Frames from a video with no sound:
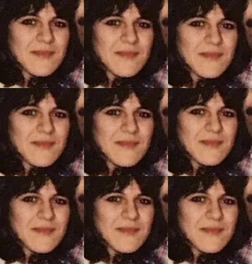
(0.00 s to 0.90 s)

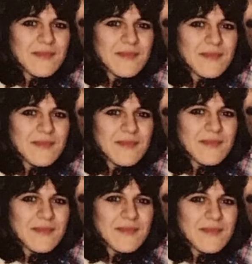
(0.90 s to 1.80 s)

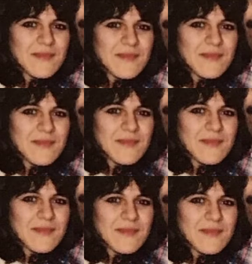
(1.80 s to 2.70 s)

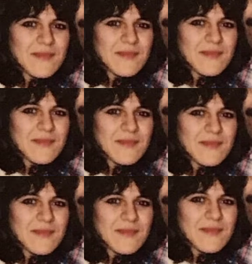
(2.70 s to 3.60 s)

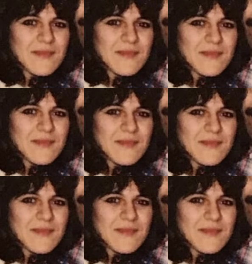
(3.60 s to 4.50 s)

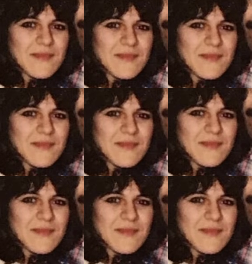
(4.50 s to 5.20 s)
No words are spoken by the person on screen.